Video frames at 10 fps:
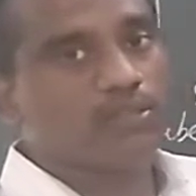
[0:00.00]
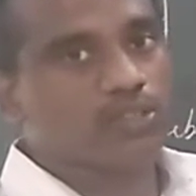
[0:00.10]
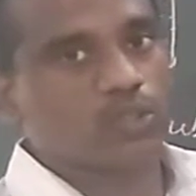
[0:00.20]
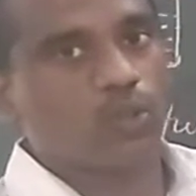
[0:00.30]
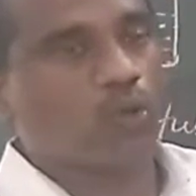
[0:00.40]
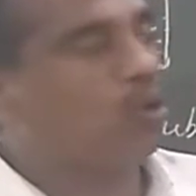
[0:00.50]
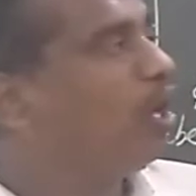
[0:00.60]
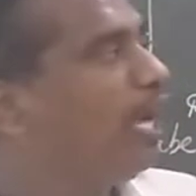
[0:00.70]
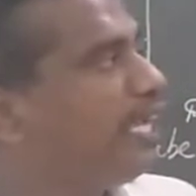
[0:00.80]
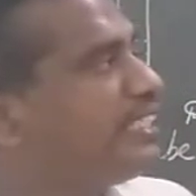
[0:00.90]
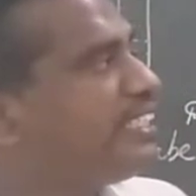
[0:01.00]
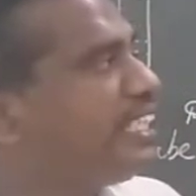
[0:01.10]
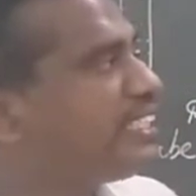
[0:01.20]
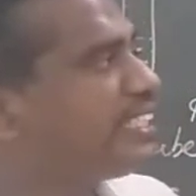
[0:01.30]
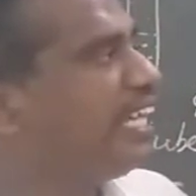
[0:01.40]
So in
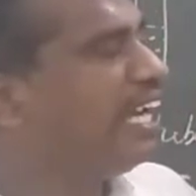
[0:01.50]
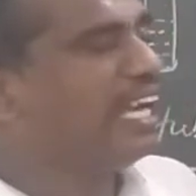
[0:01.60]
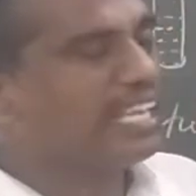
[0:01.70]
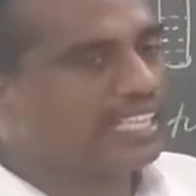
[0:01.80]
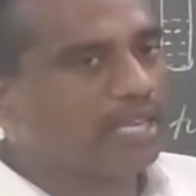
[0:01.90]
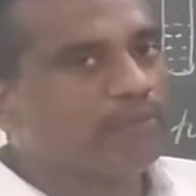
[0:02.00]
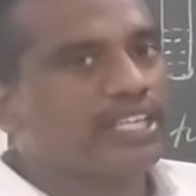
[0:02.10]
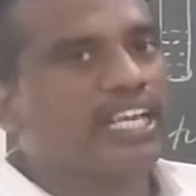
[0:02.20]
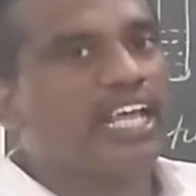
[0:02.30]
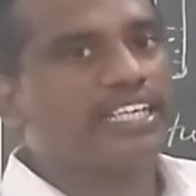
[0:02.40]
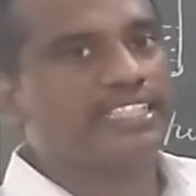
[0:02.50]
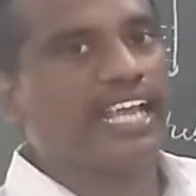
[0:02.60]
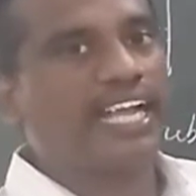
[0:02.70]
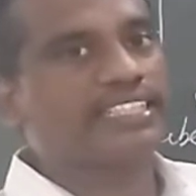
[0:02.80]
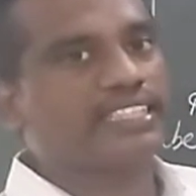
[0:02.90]
this chemical
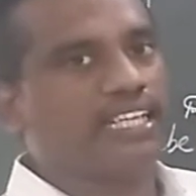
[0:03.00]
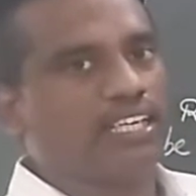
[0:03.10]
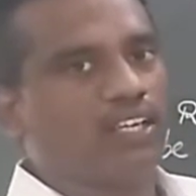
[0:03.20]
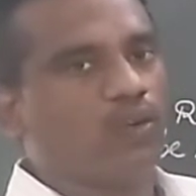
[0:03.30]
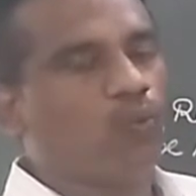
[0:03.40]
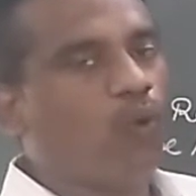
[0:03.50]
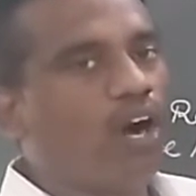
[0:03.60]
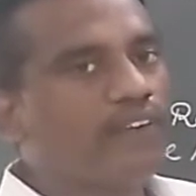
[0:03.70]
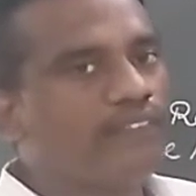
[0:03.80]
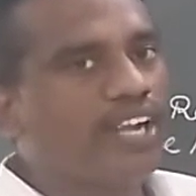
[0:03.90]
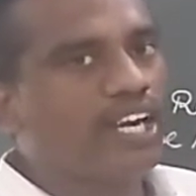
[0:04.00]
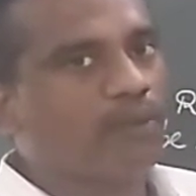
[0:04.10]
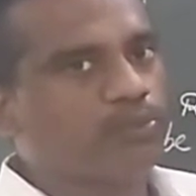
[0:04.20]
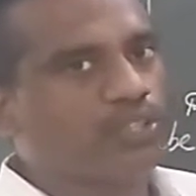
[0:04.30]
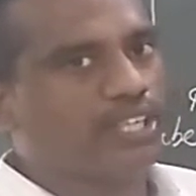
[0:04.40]
reaction, what we had observed